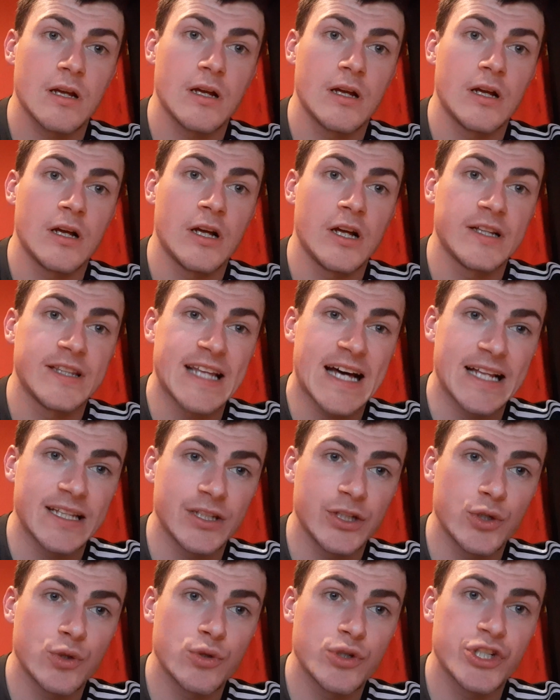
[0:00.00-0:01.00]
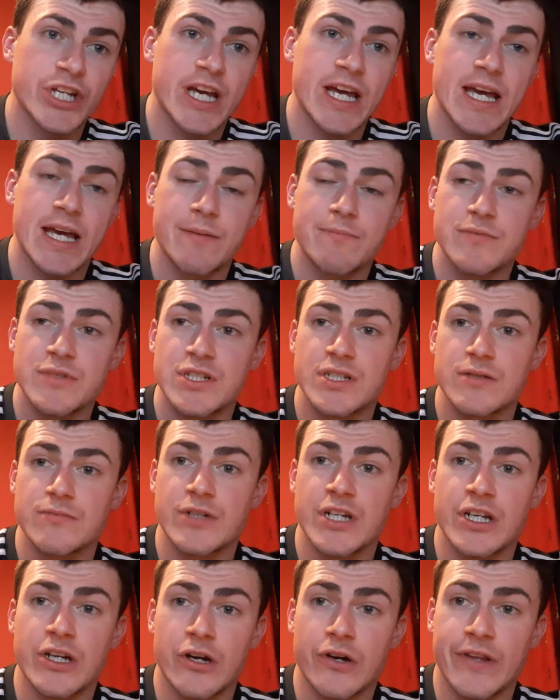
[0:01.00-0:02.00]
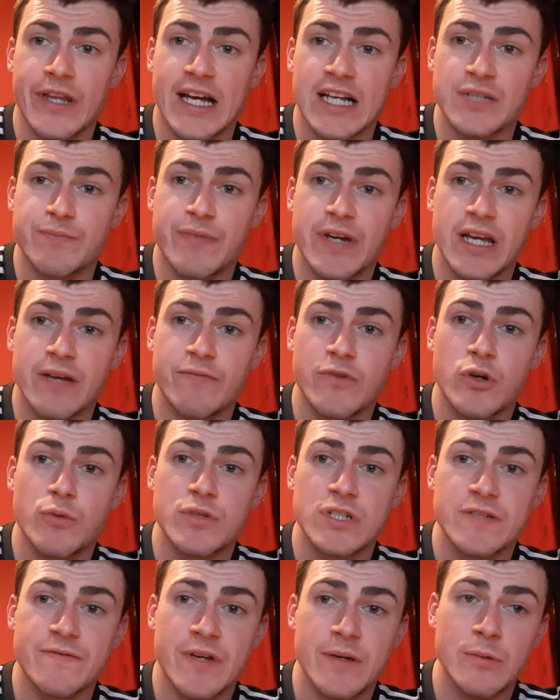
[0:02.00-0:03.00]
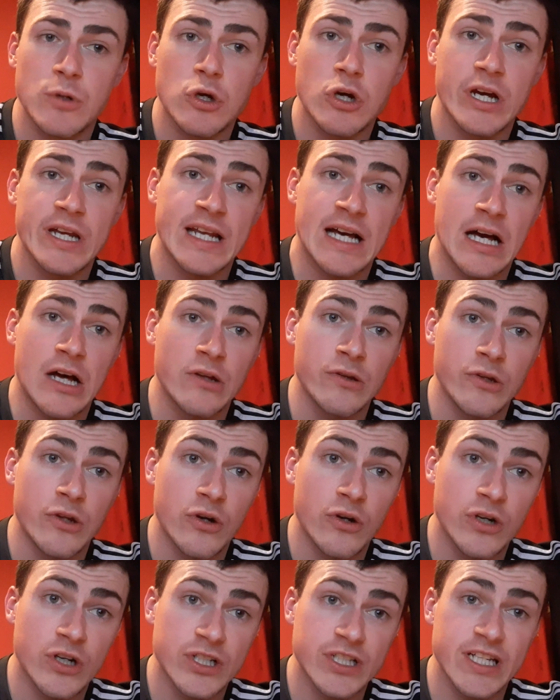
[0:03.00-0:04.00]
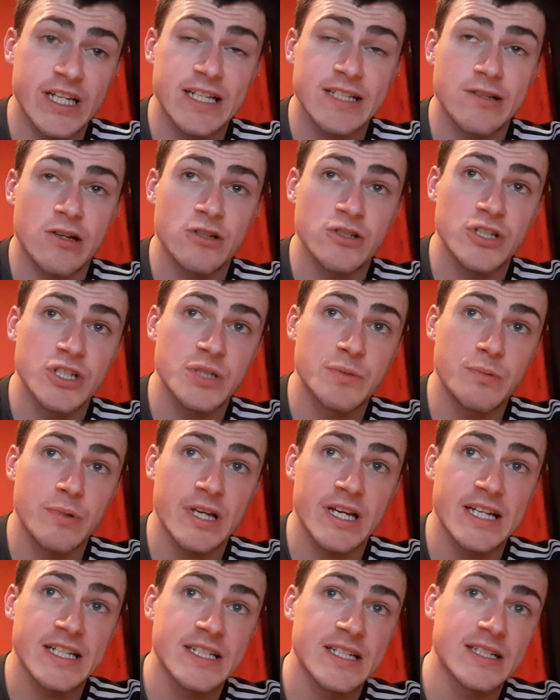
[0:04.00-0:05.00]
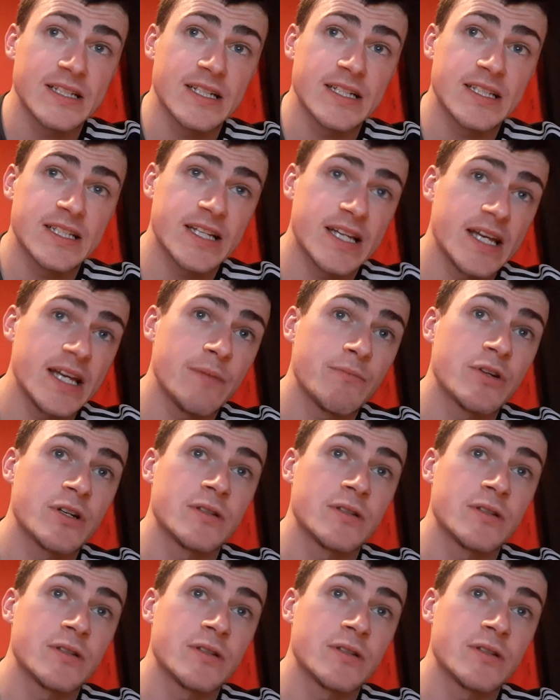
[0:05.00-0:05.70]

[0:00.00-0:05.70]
Daniel James, you know, there has been rumours of him going out on loan because he's lost his place in the team.